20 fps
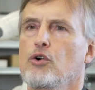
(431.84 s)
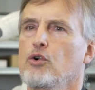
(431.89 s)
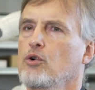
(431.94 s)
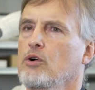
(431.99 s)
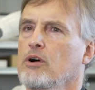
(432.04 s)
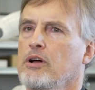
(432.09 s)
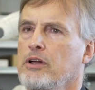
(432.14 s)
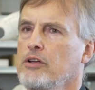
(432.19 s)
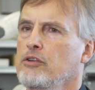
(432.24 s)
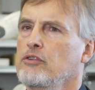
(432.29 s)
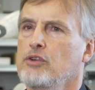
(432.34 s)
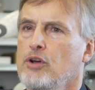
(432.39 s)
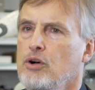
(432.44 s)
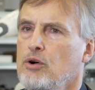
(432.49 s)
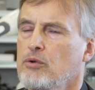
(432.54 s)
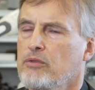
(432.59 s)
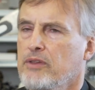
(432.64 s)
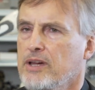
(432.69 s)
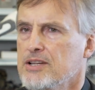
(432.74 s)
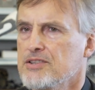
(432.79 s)
or
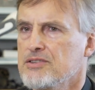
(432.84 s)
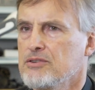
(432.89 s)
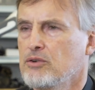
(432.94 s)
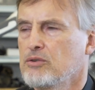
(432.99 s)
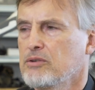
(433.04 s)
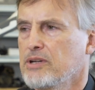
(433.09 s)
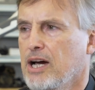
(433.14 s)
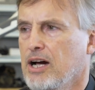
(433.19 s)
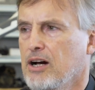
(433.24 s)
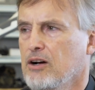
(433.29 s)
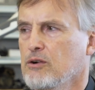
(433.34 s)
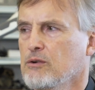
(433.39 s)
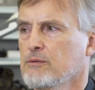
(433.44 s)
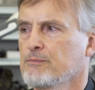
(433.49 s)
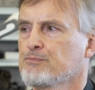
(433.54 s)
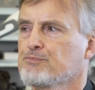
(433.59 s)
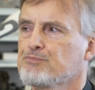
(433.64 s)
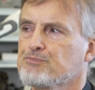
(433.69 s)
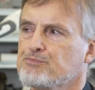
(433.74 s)
no, there's no cow.